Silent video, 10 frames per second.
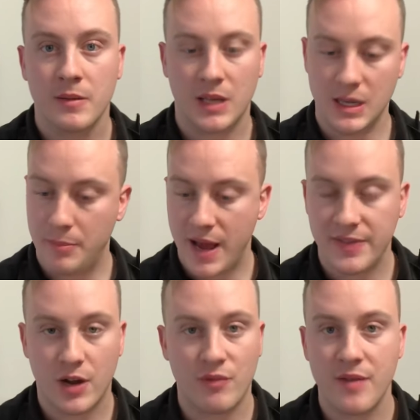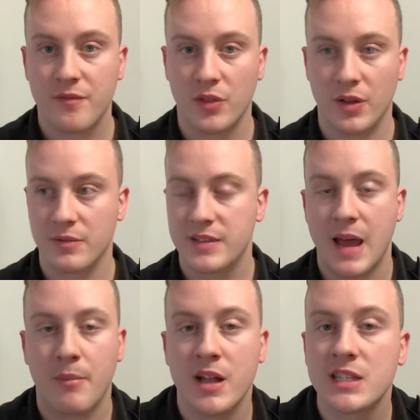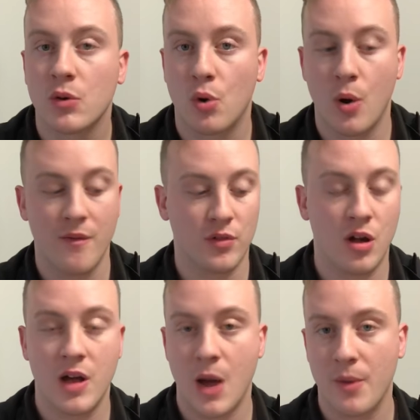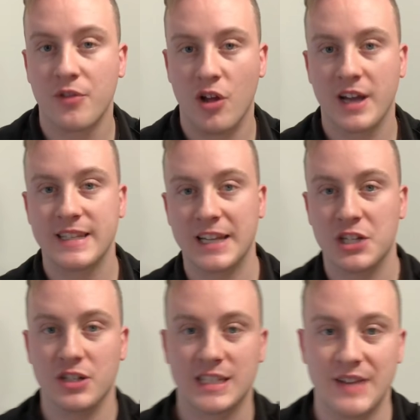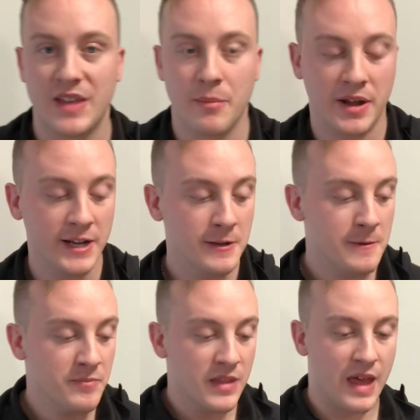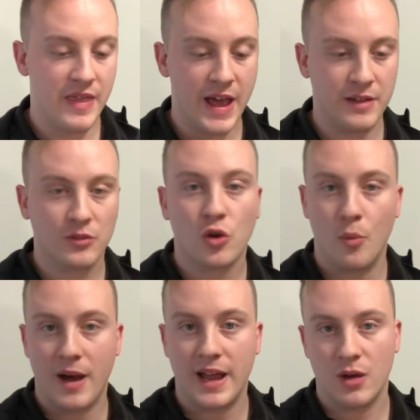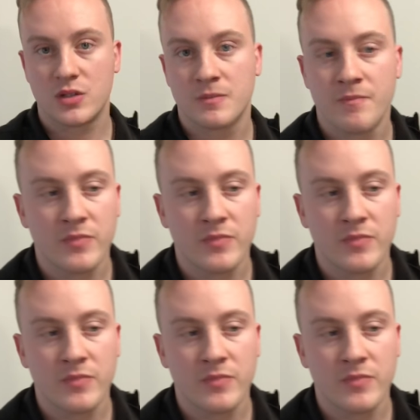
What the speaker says: keep paying that rent for the 10 months or however long it takes you to save that money, and then go buy a house.